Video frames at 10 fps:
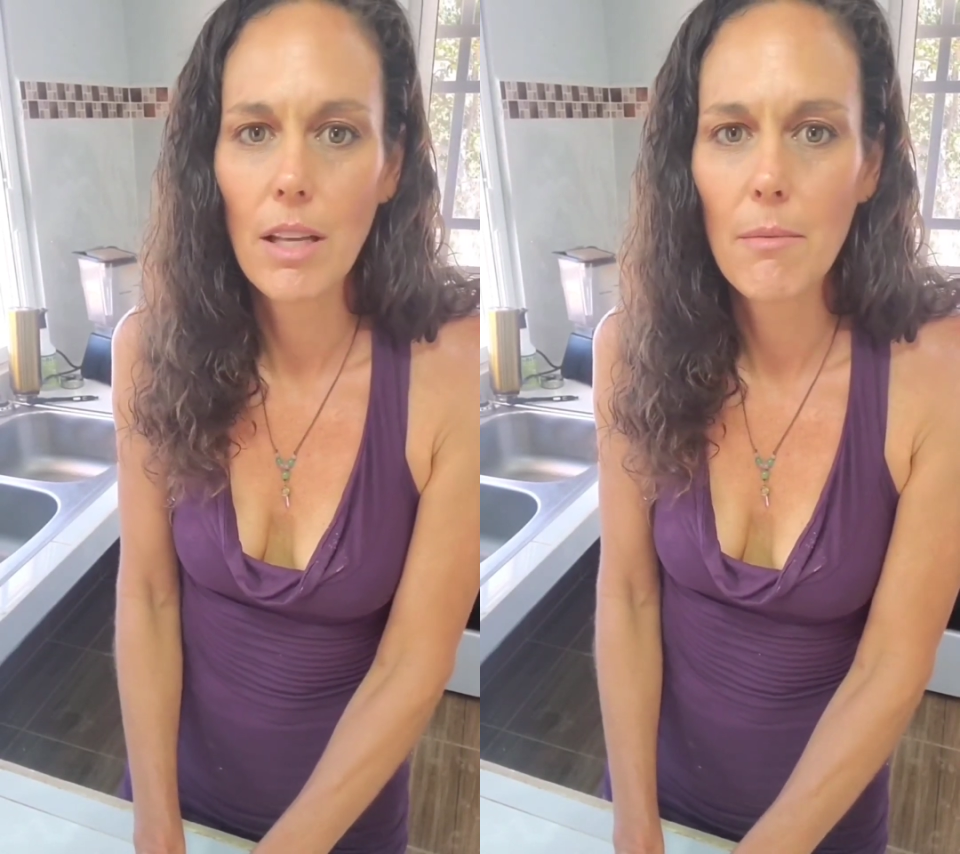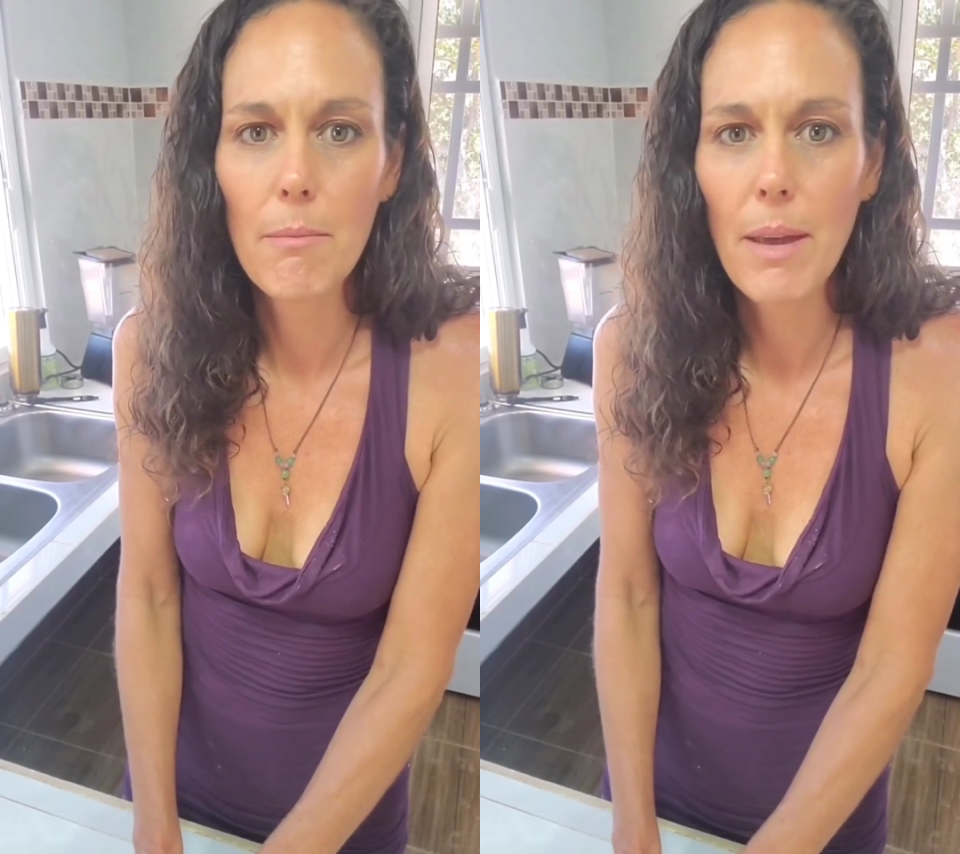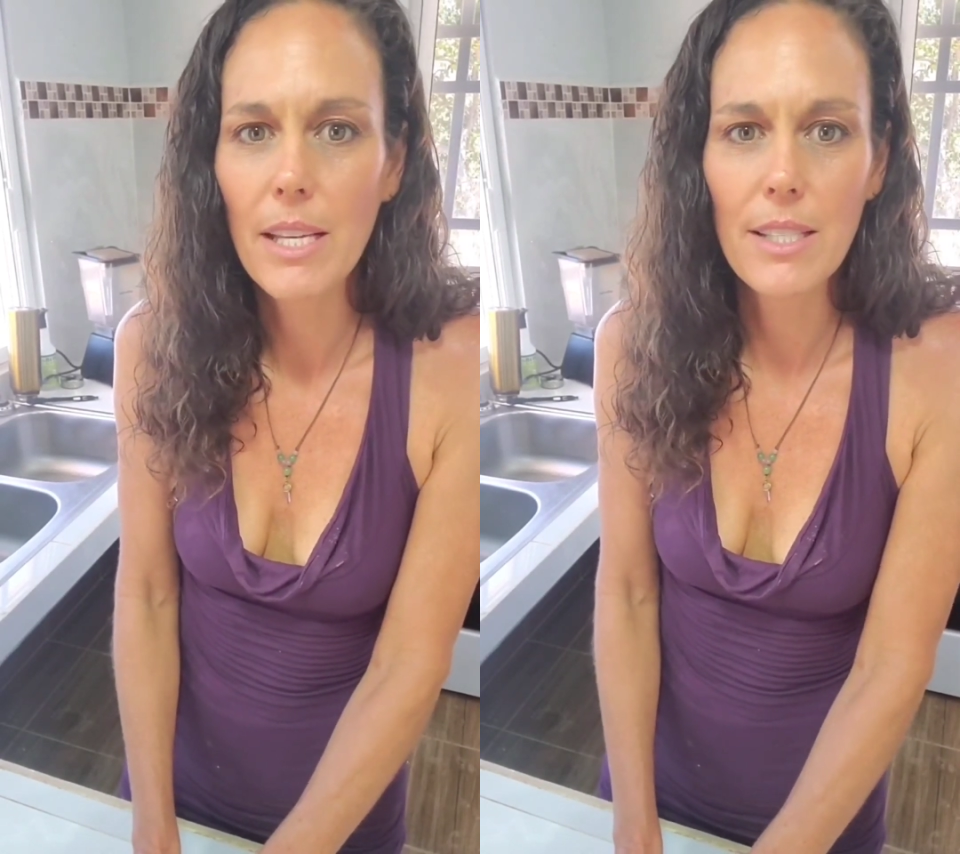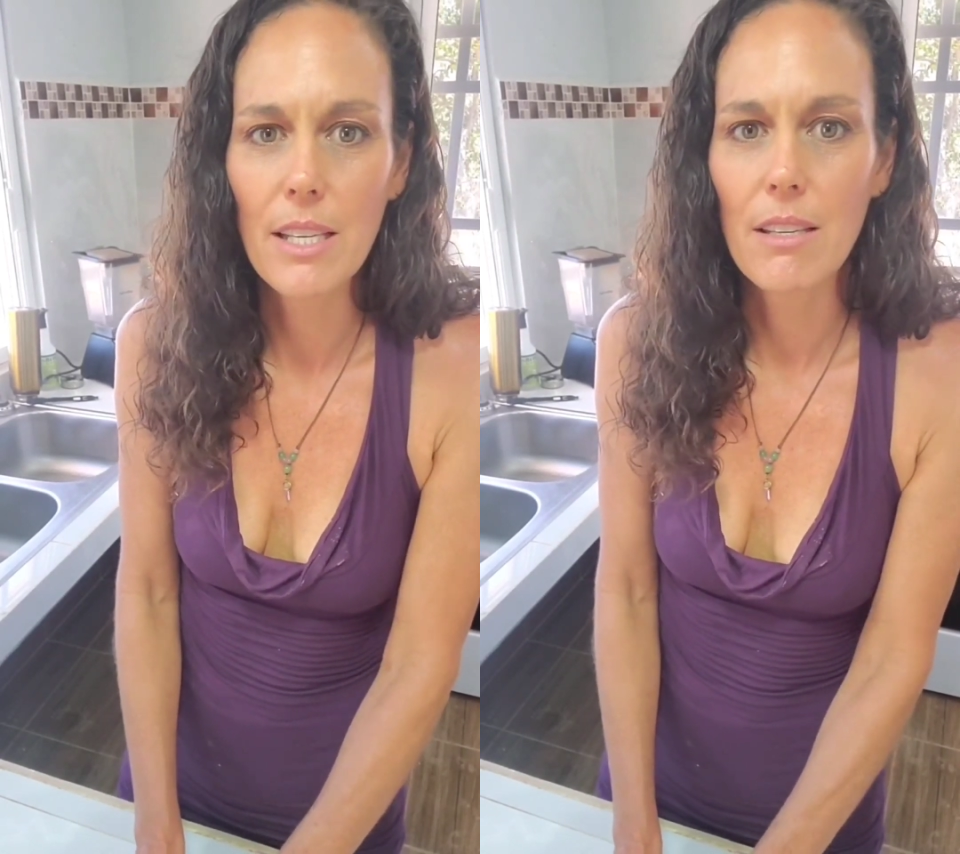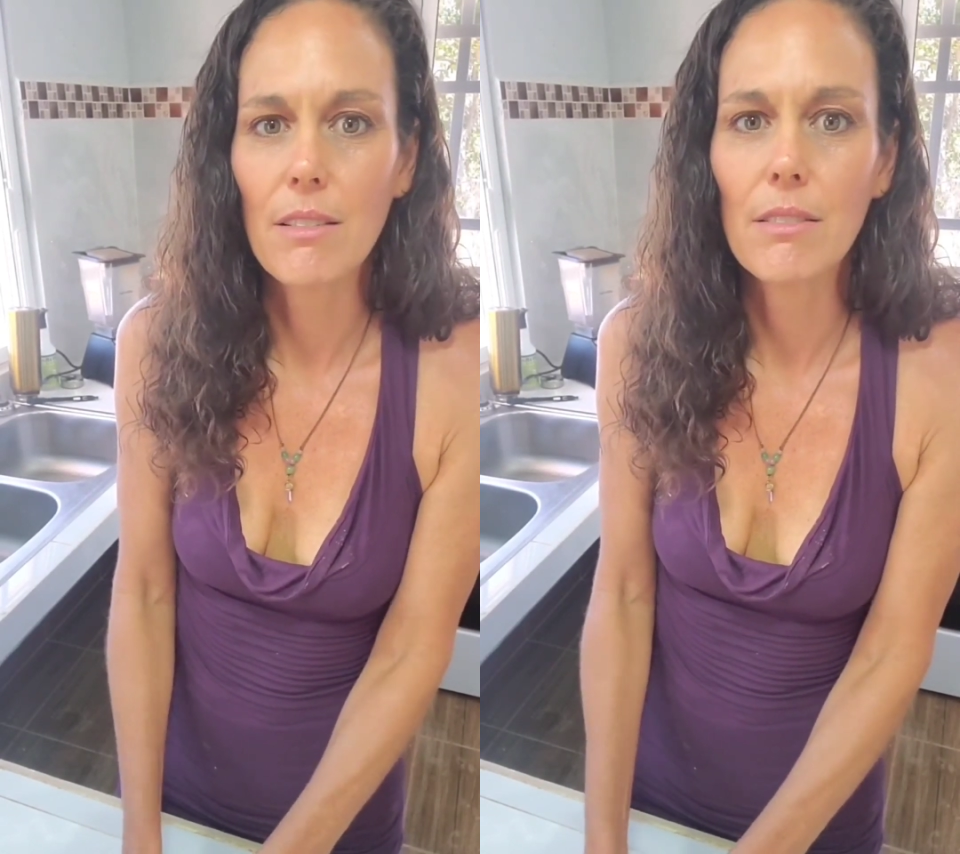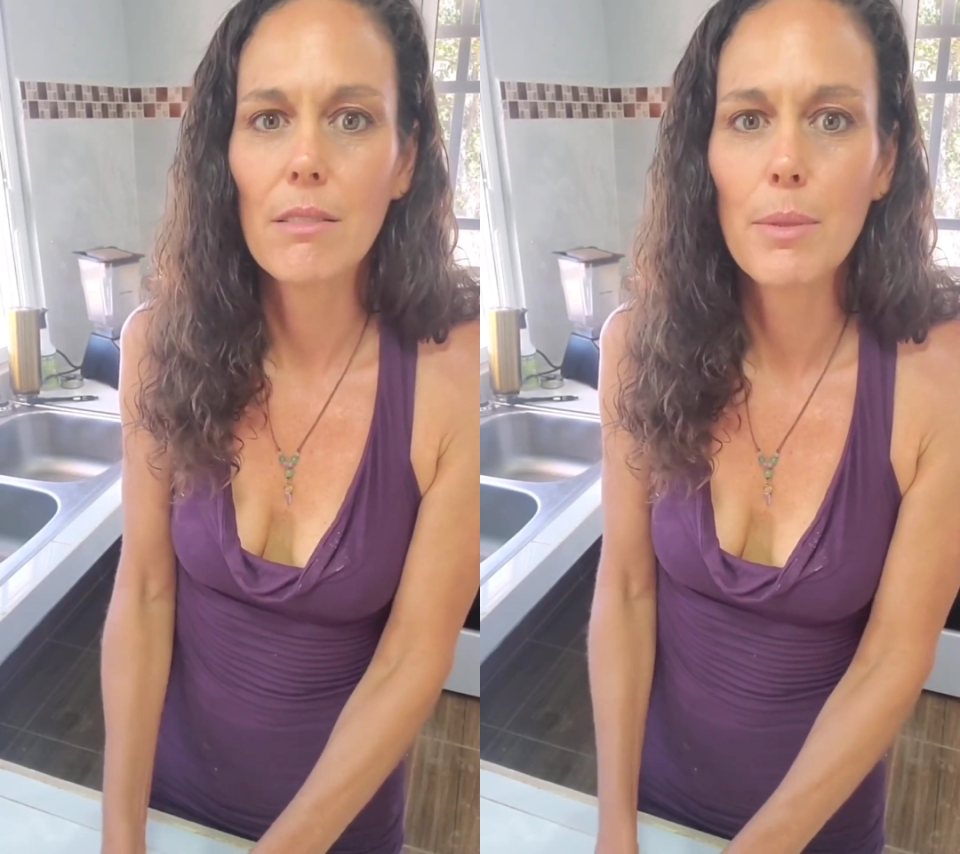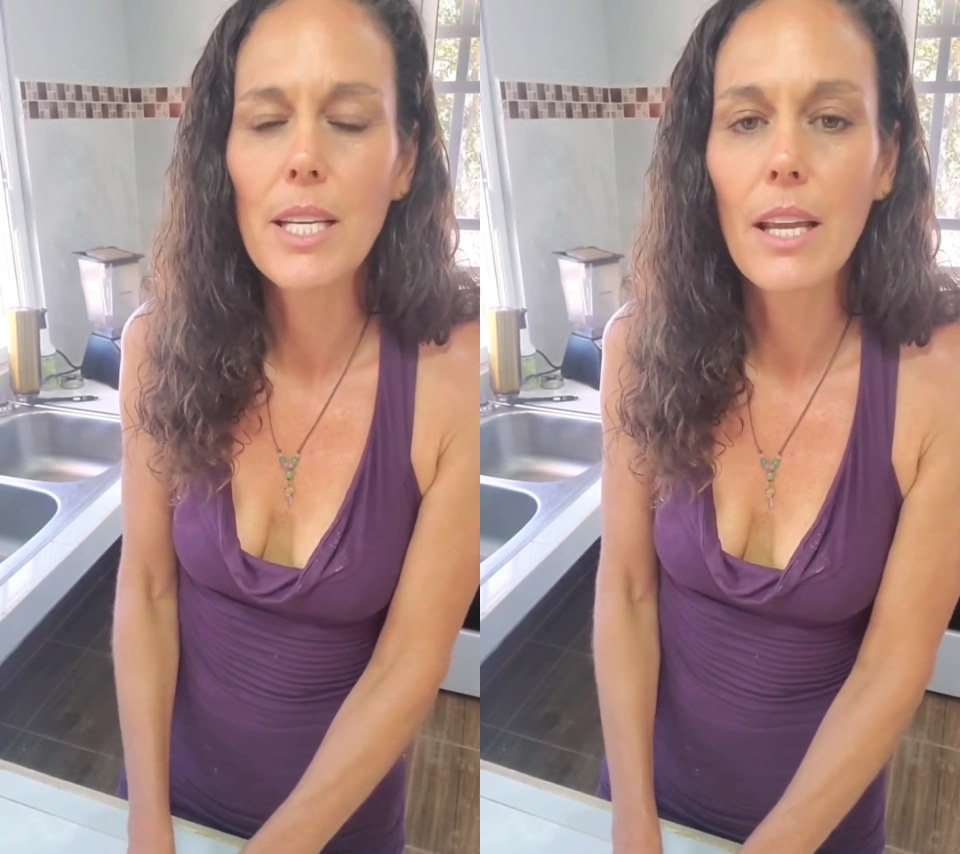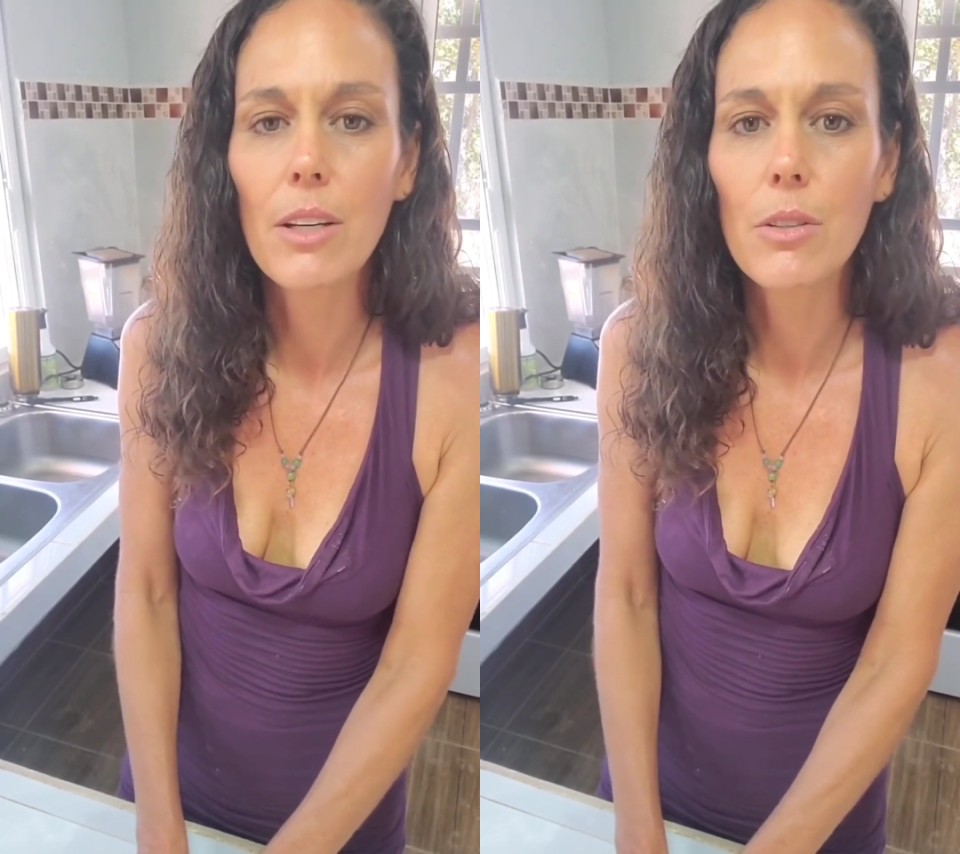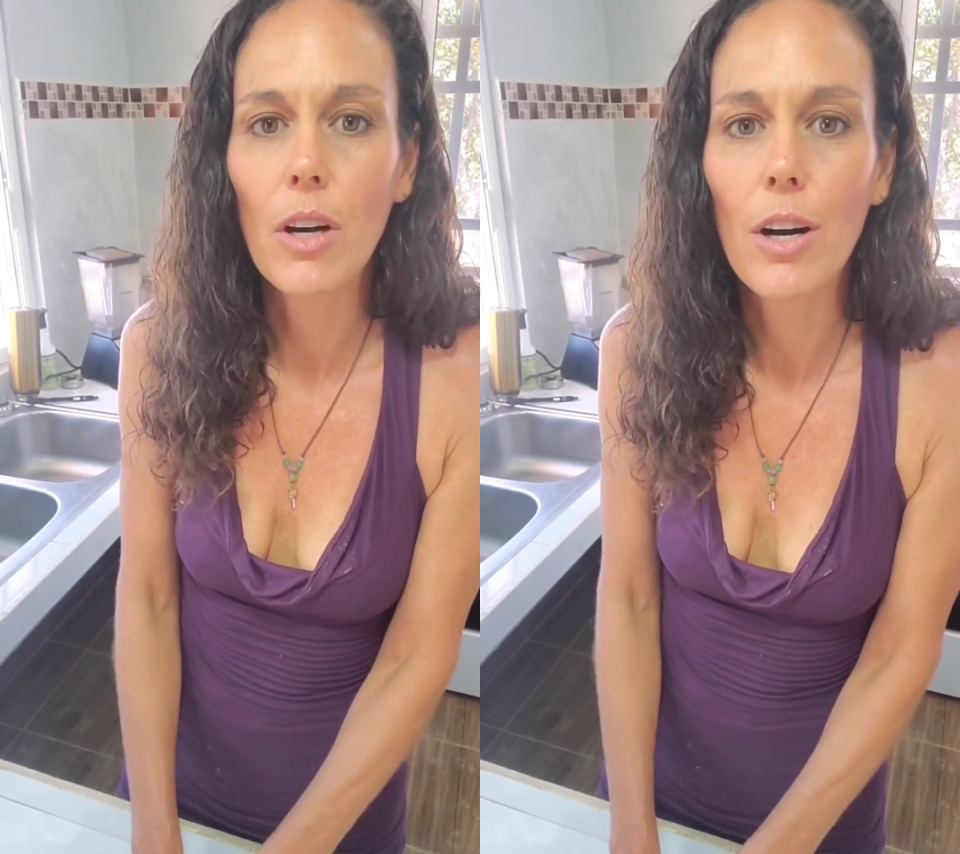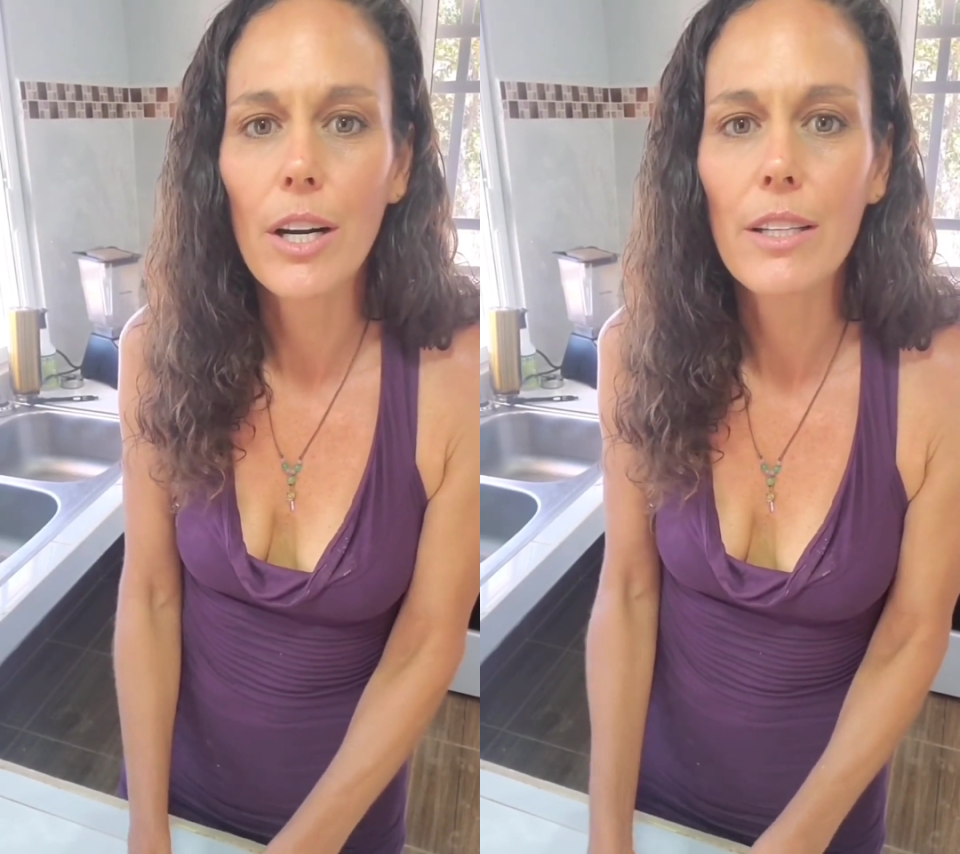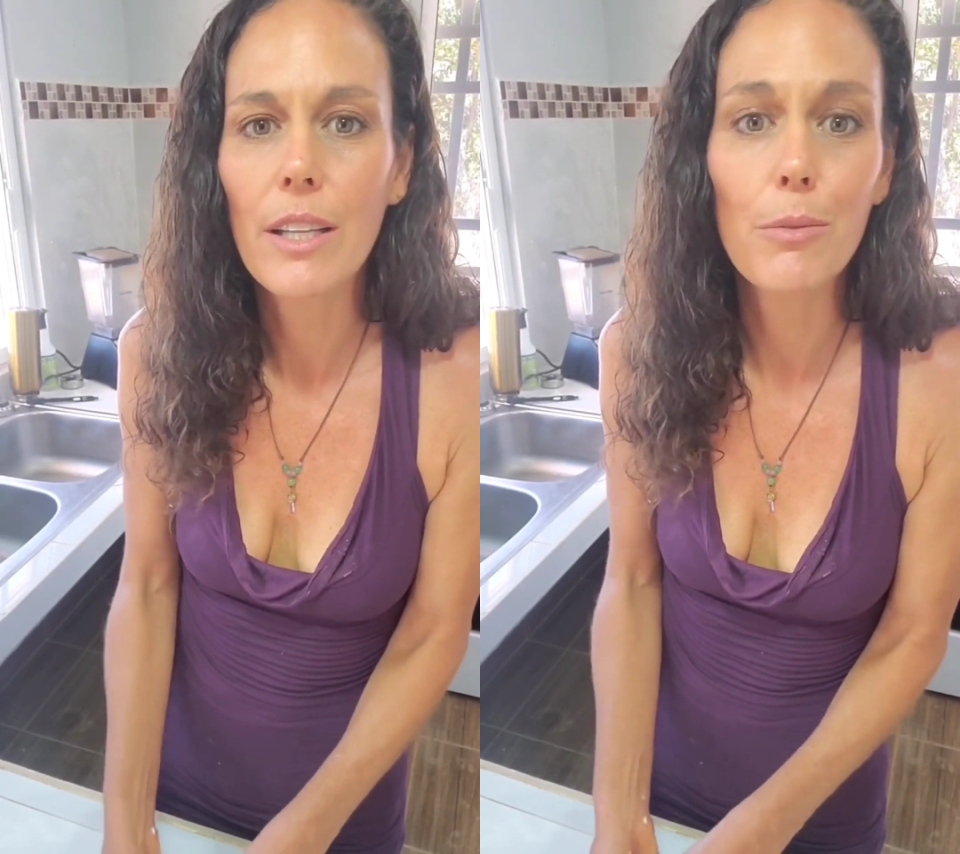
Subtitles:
amazing botanical garden